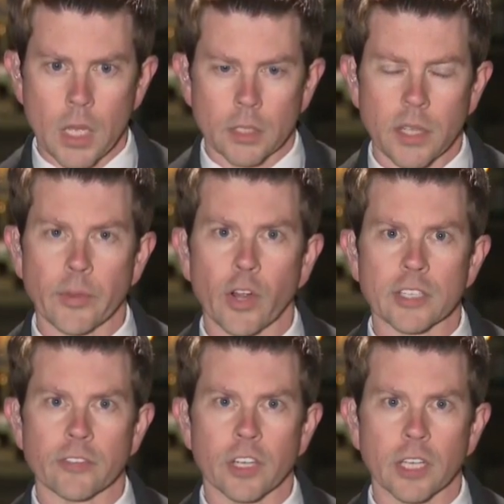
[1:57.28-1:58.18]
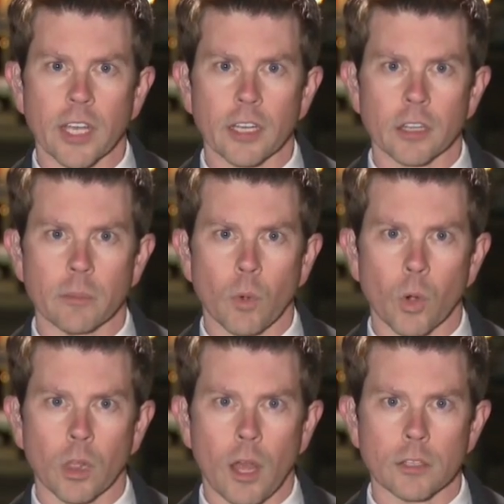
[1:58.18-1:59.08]
Democrats have indicated that
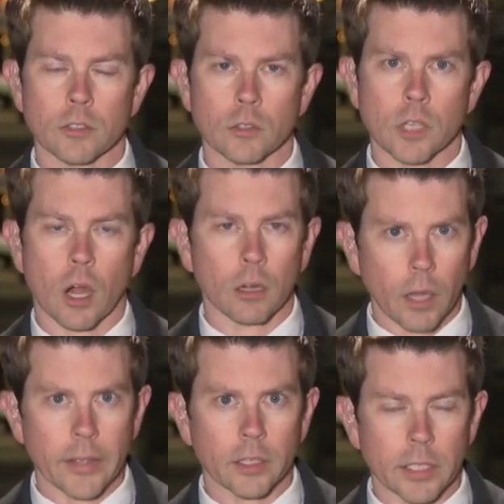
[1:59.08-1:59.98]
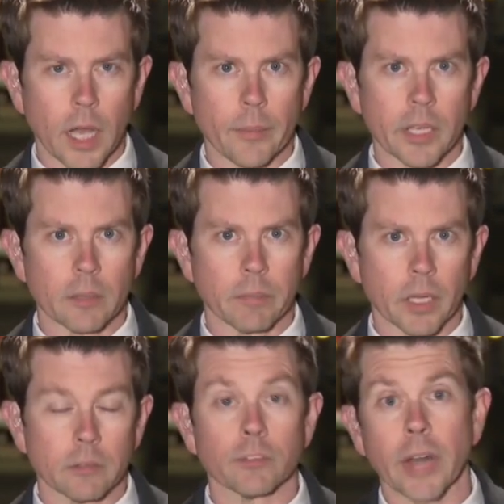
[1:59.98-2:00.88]
more lawsuits are likely coming,
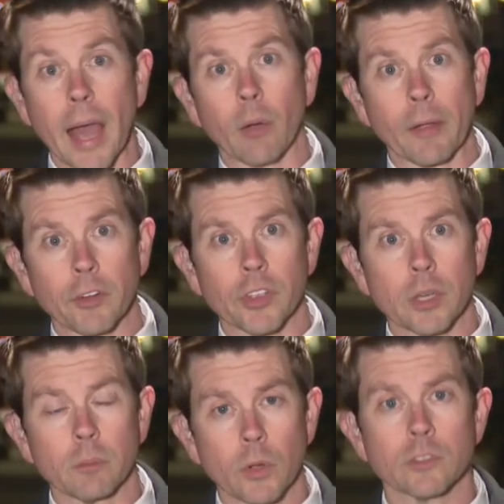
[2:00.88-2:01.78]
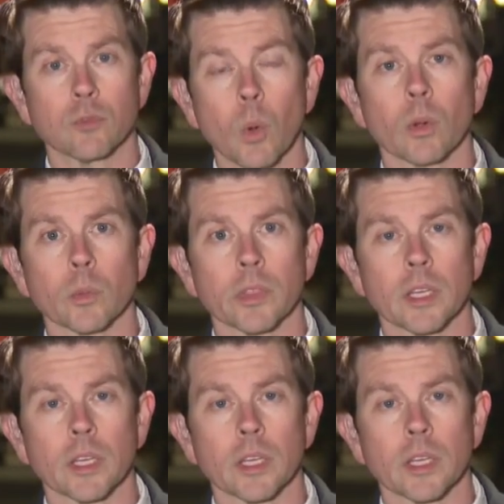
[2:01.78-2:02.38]
but for now, everything moves forward with the